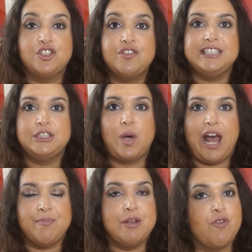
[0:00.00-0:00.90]
so this is
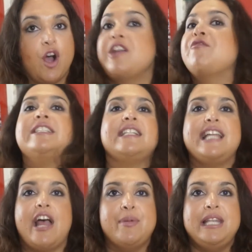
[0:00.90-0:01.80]
what I've been rocking
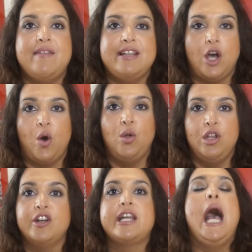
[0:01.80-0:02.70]
recently I've been loving the whole
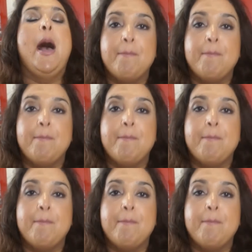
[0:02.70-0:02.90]
look